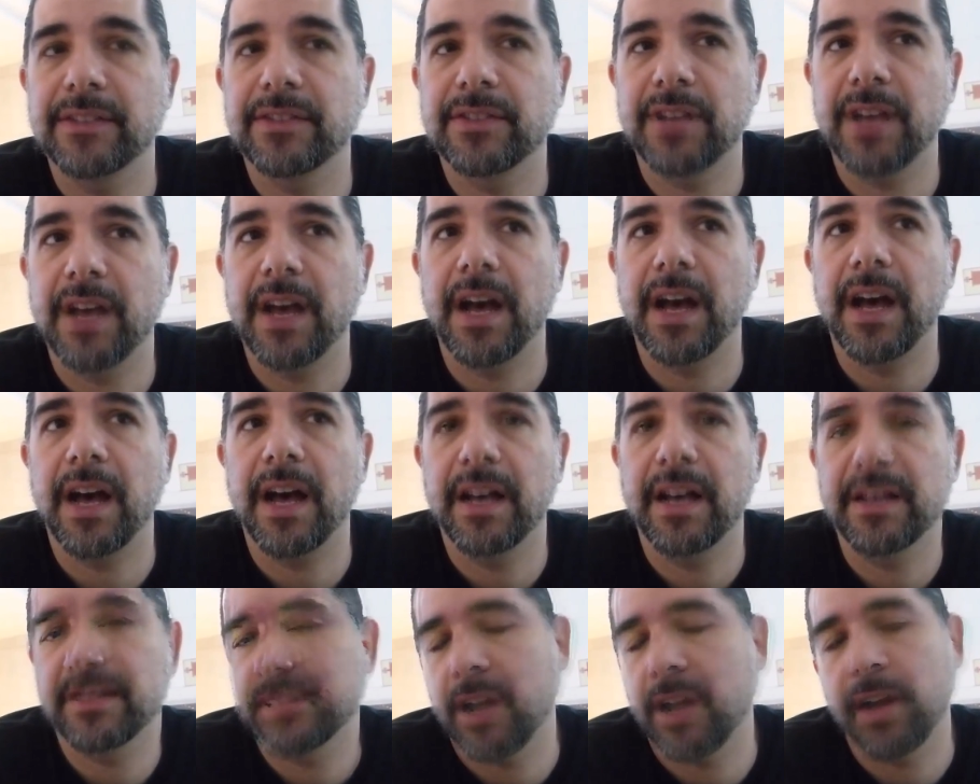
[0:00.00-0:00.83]

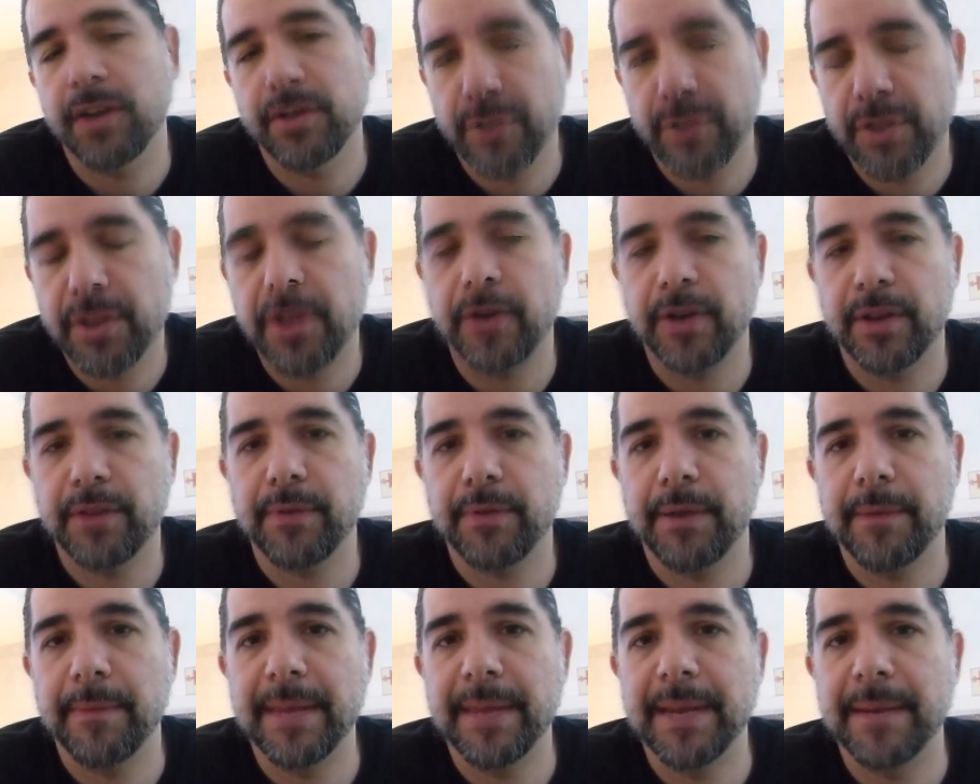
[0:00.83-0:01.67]
it's a
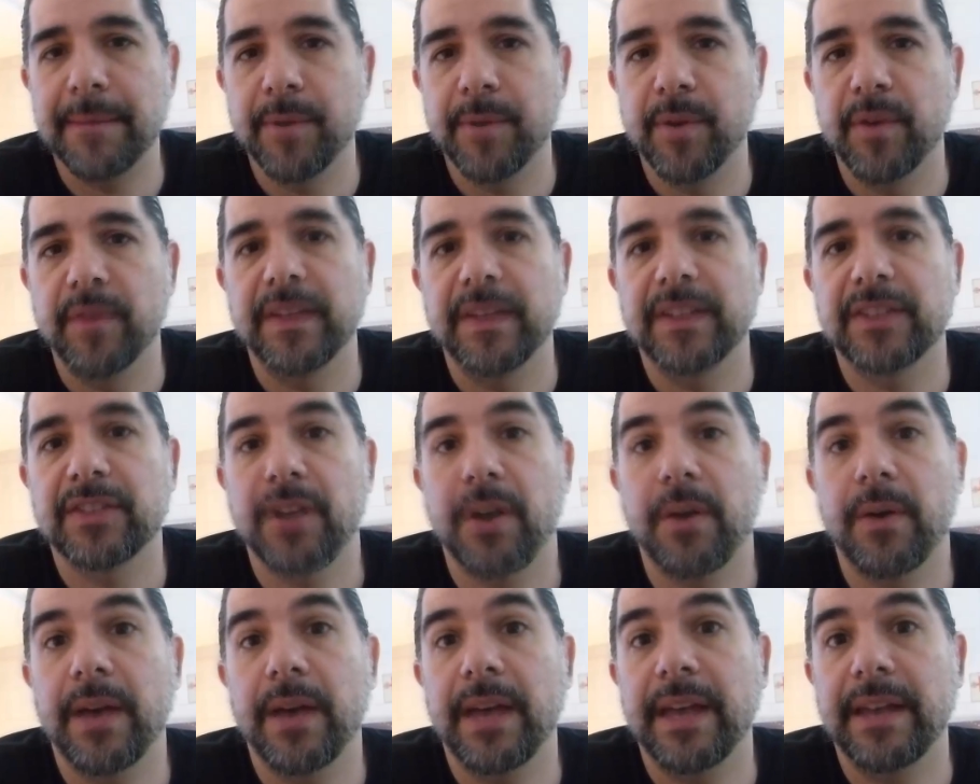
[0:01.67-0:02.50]
133-minute movie.
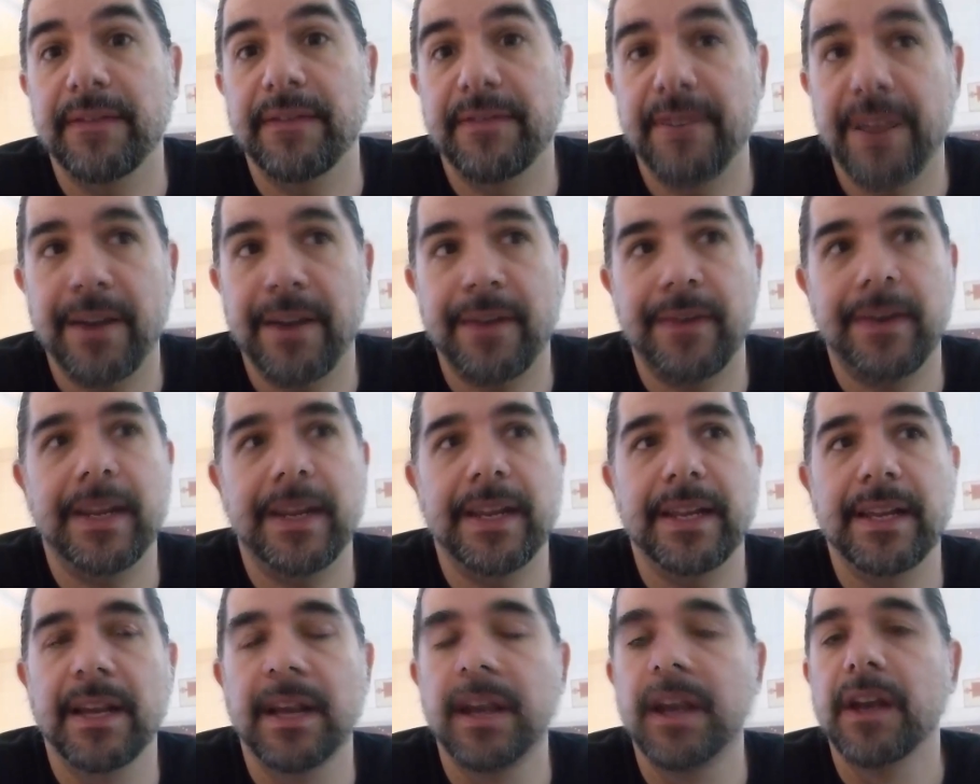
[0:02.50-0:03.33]
So a
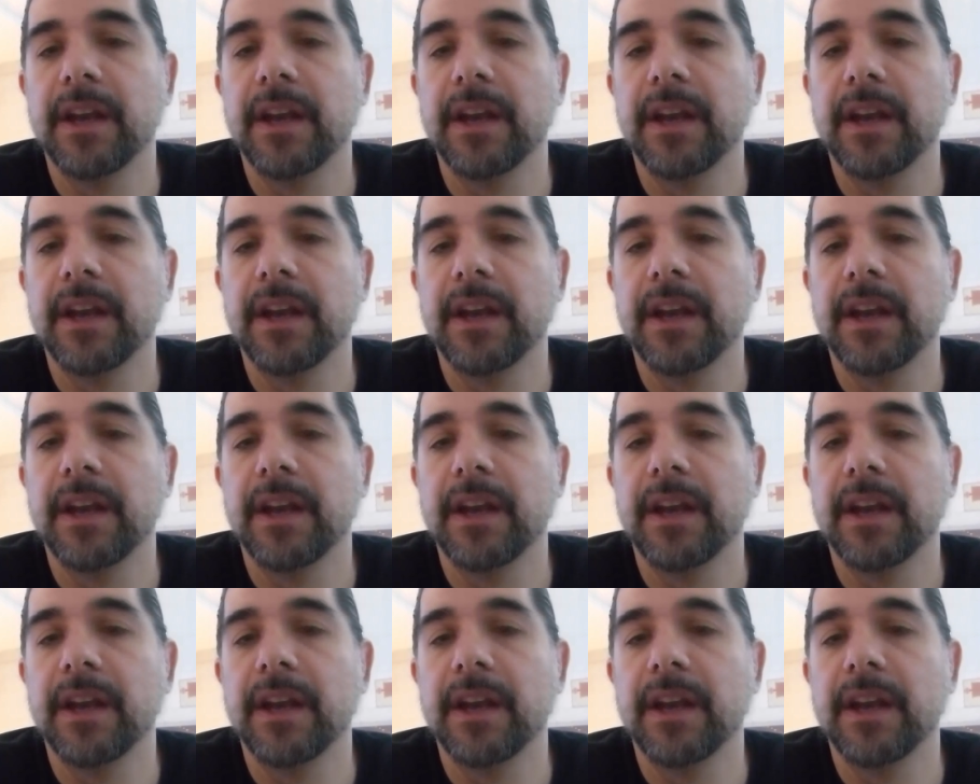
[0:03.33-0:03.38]
very